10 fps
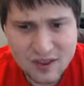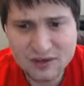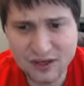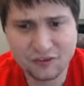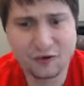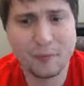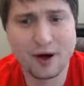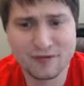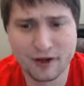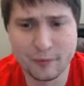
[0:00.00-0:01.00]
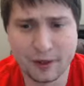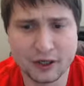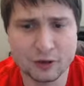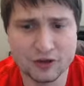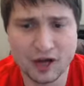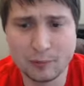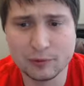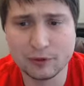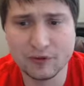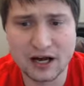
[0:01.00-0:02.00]
Next, I modified my code to
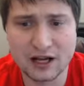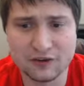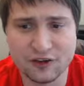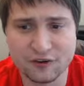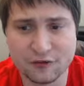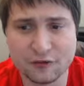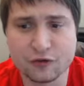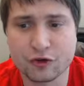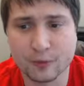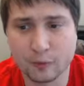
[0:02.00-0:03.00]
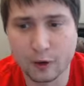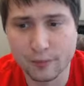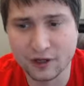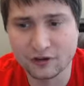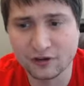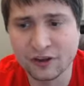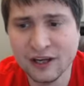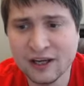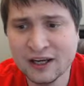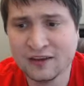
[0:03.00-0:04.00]
upload the contents of the scraped web pages
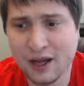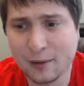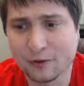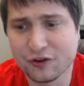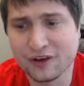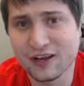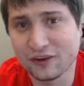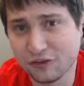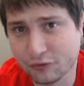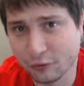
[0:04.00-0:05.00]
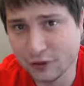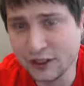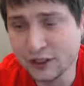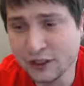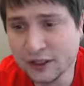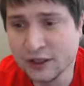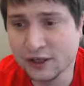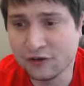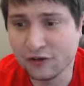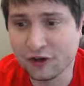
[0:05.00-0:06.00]
to Amazon S3
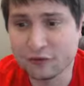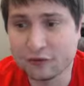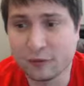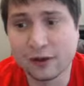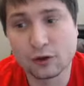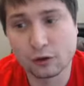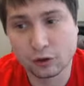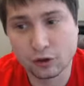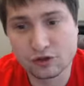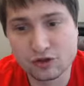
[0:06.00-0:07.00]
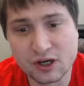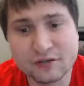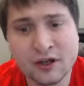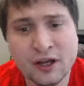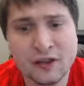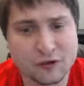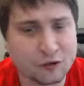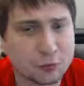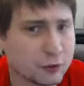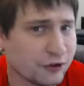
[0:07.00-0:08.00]
instead of to my local hard drive. This
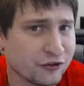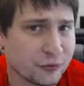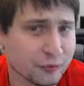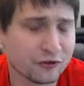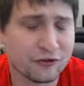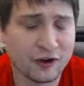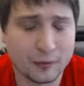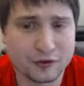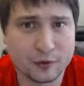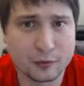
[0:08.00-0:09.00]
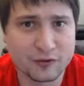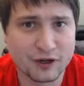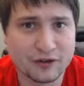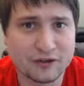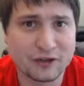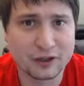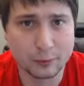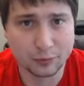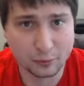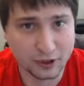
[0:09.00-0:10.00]
is pretty simple since Amazon provides an
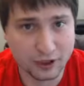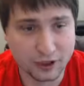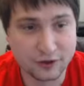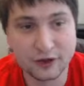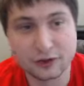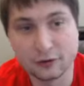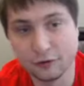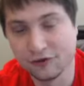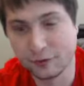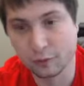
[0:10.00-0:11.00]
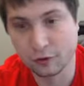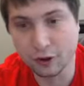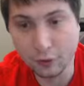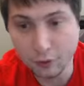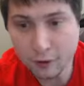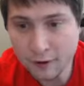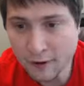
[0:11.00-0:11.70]
Eclipse plugin that includes sample code